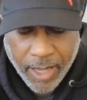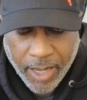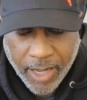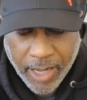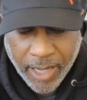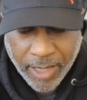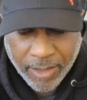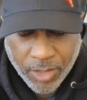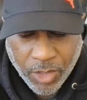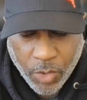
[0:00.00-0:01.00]

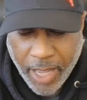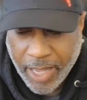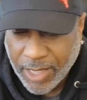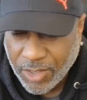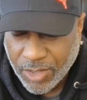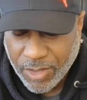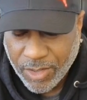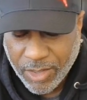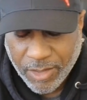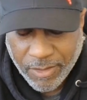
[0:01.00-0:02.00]
Uh, who has
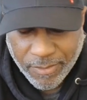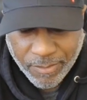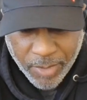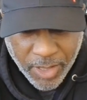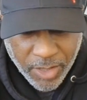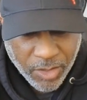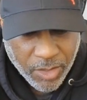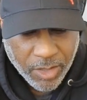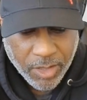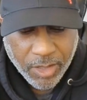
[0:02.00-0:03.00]

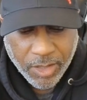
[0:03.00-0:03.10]
been